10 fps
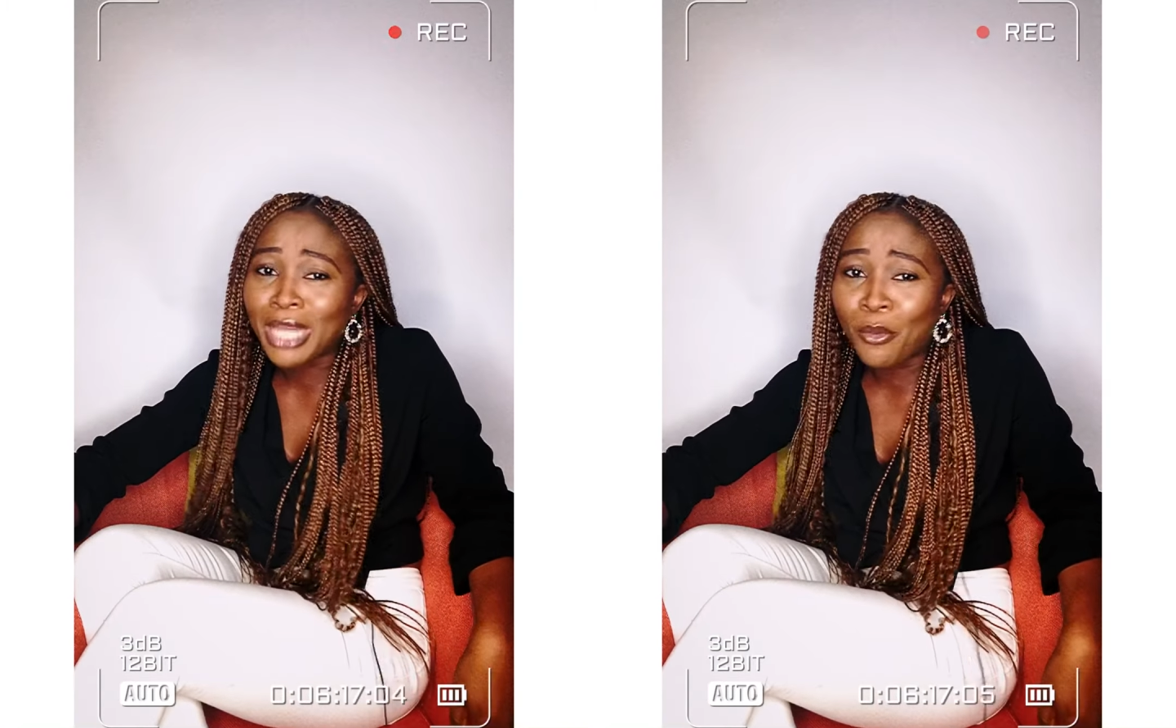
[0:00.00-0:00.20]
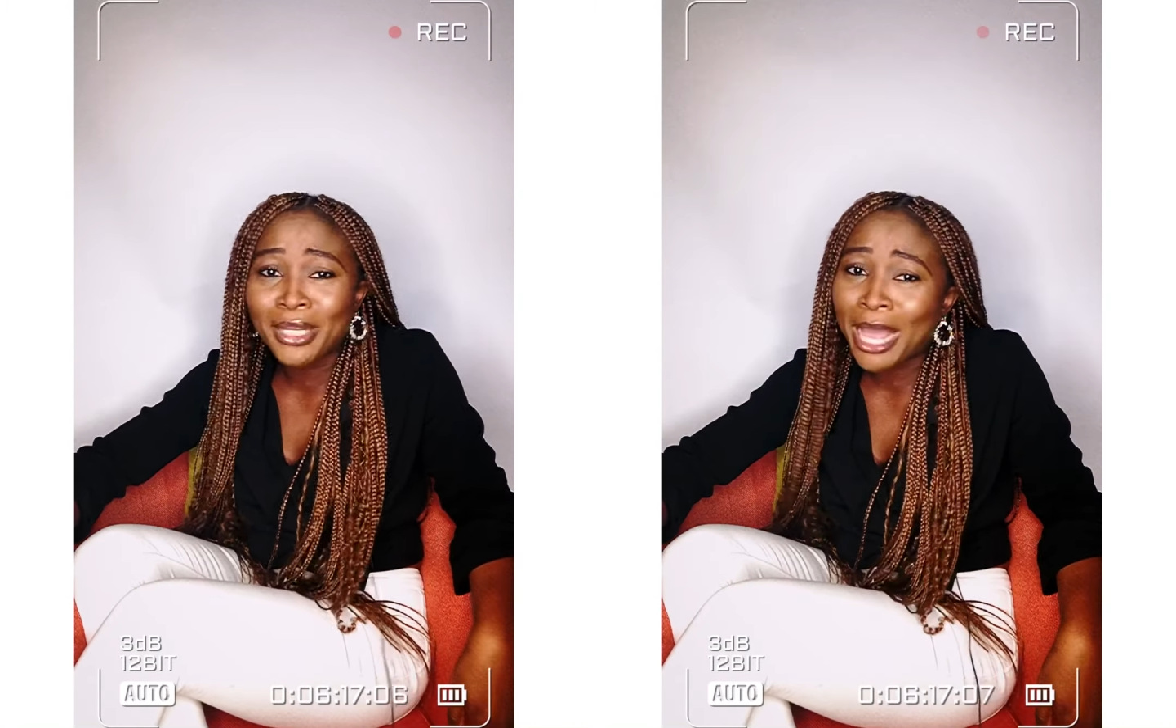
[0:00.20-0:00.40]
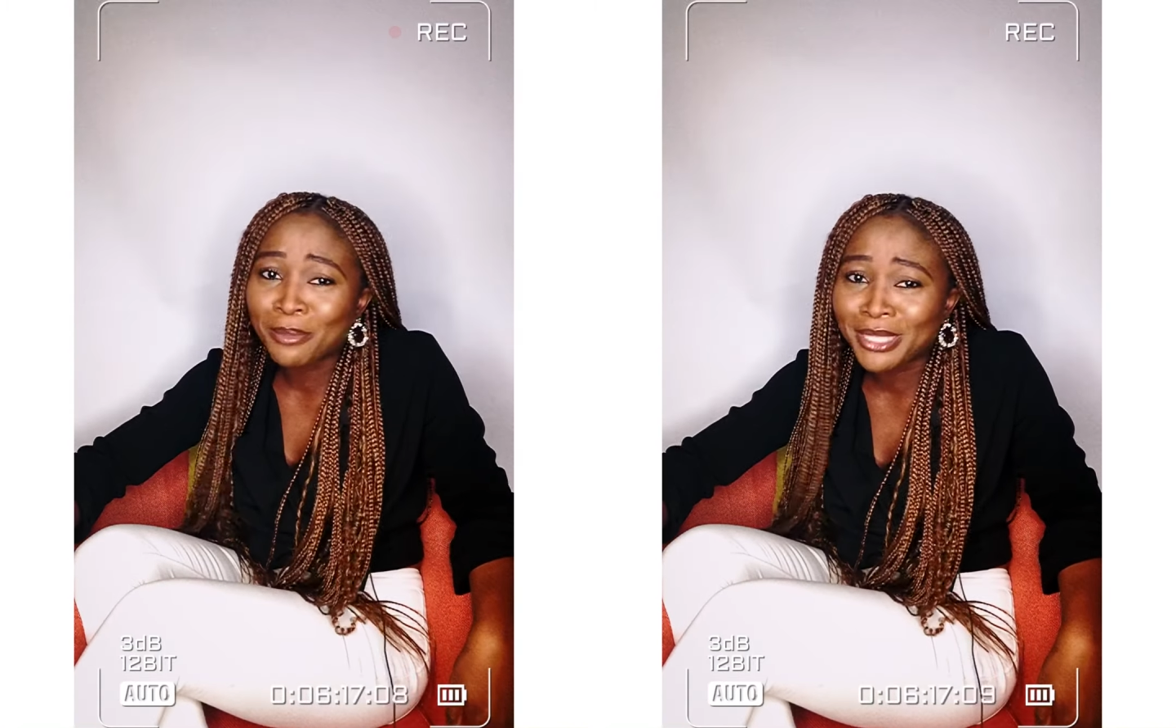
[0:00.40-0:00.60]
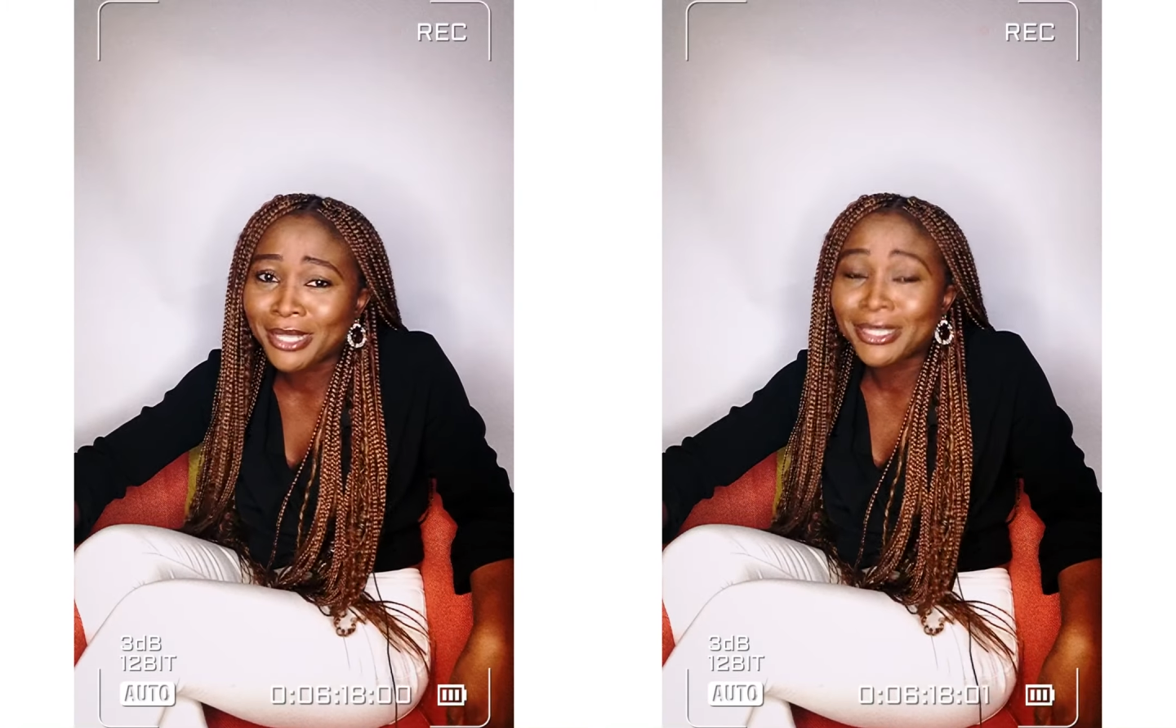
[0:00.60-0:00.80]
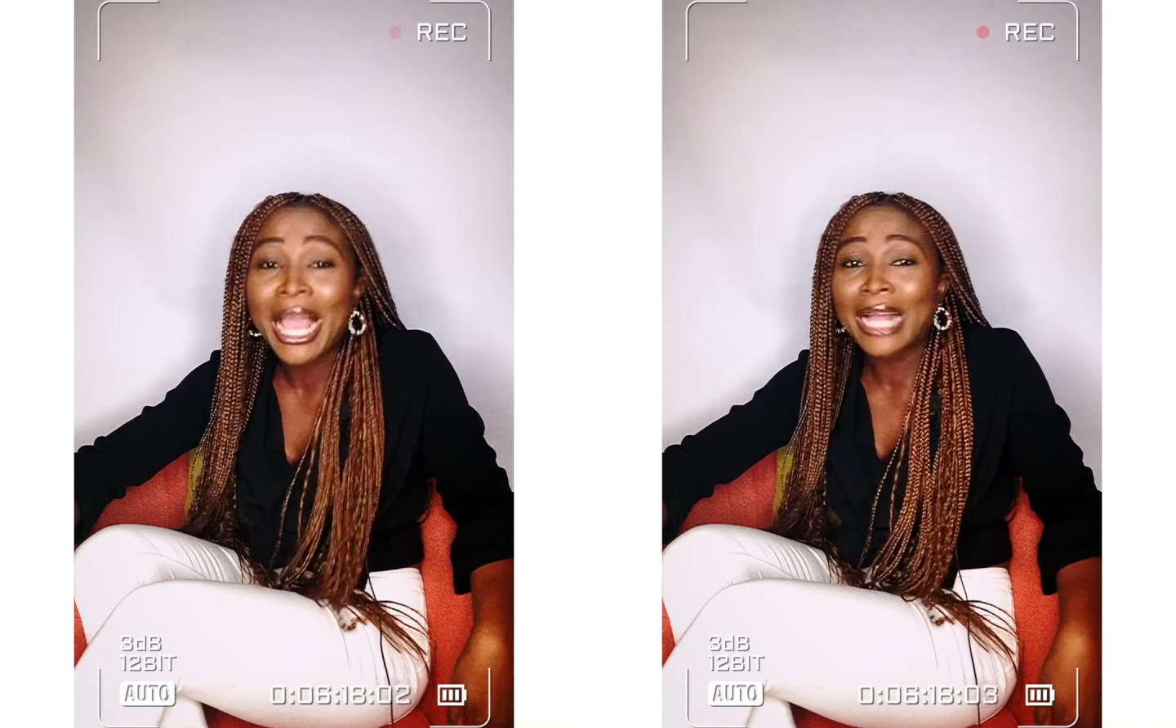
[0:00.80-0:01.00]

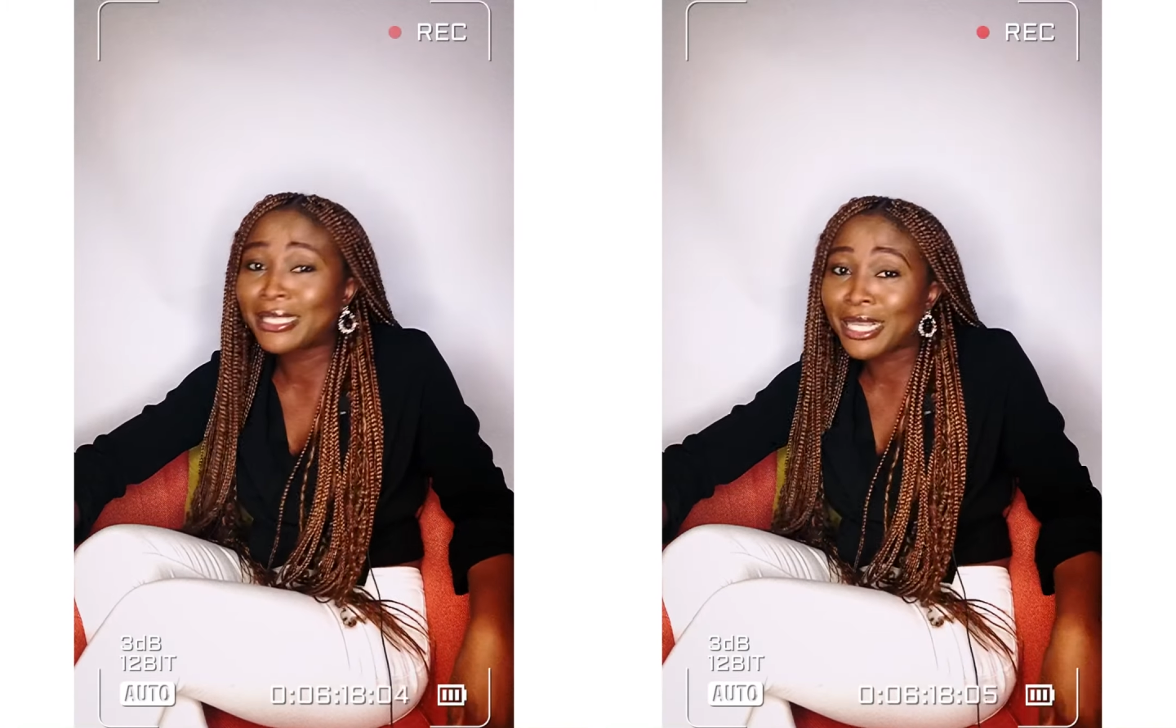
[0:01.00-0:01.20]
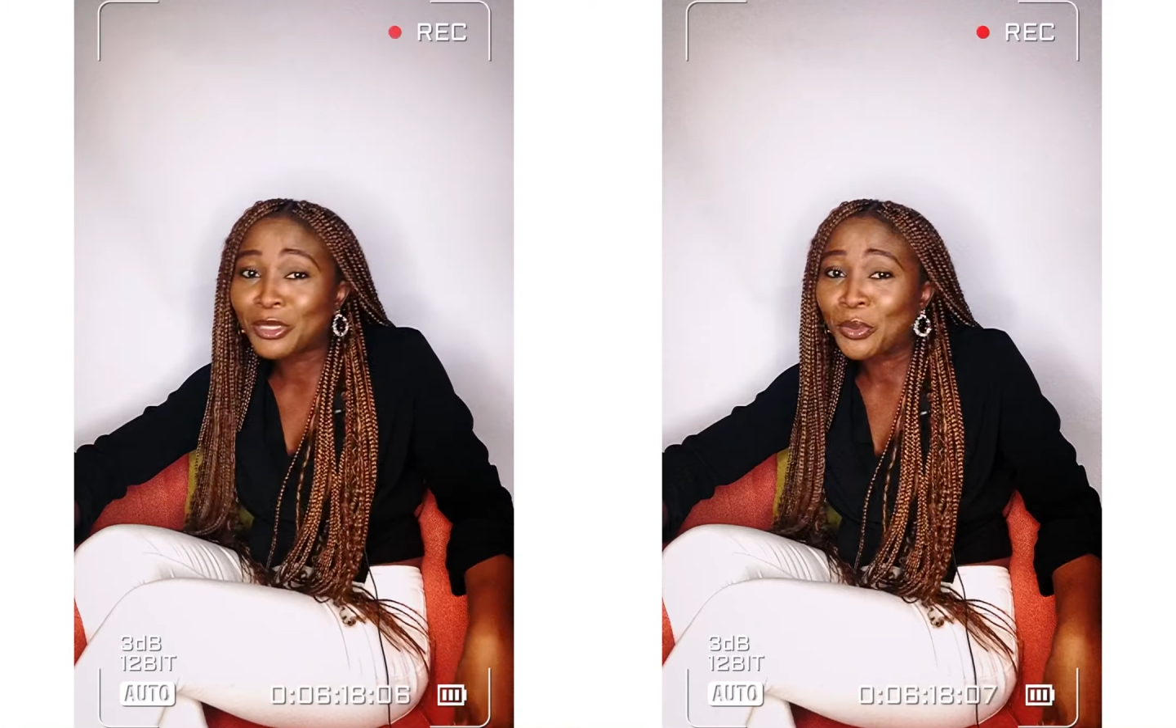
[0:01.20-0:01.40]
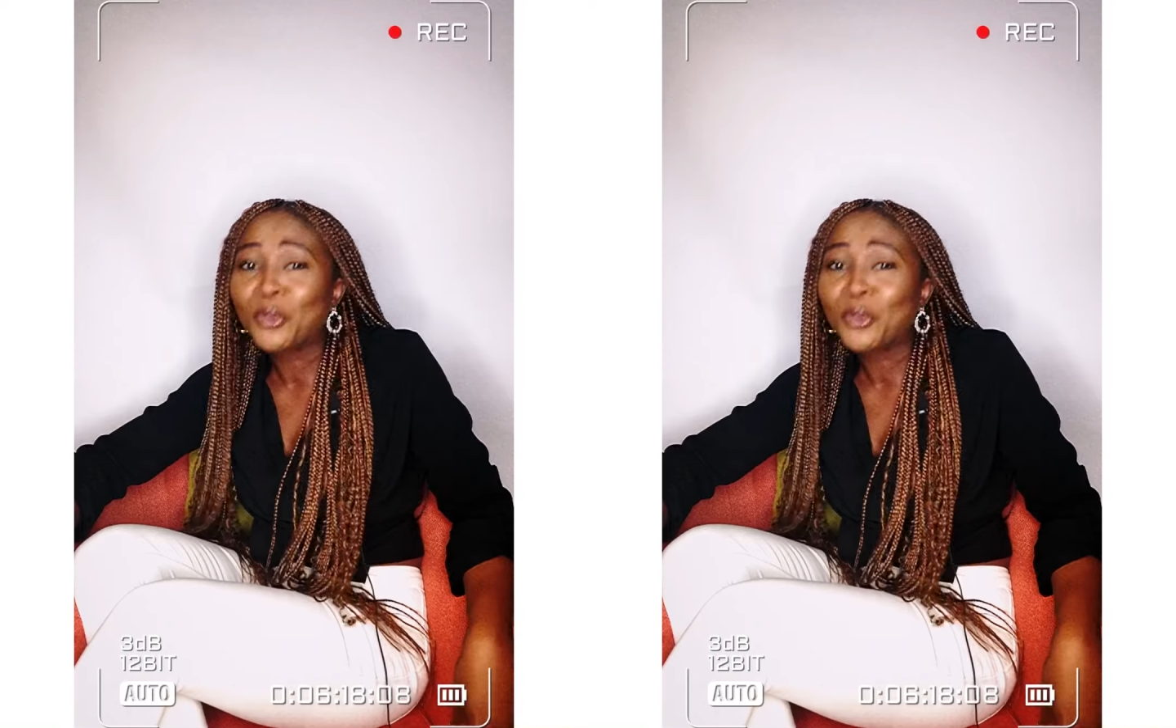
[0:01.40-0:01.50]
with accent.